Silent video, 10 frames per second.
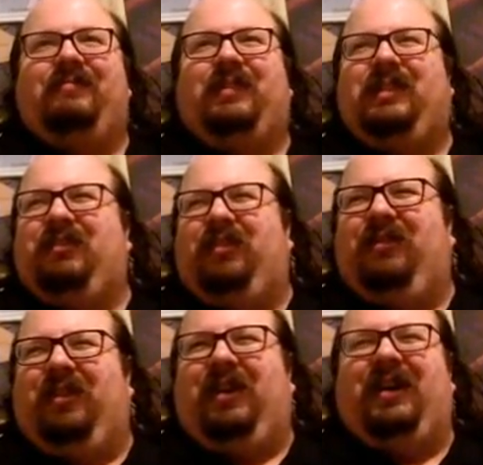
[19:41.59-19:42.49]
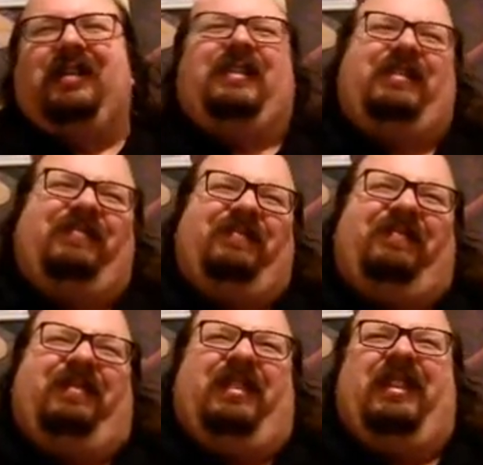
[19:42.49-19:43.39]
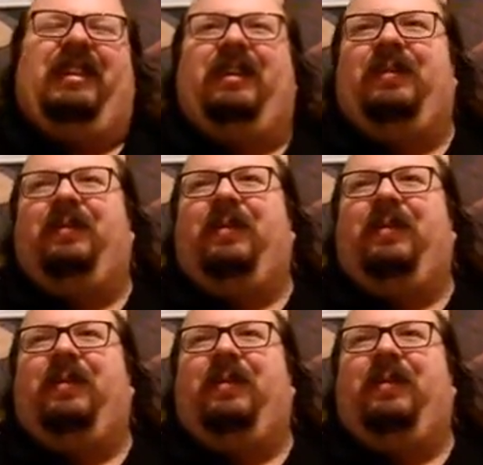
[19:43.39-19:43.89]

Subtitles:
Story wise, the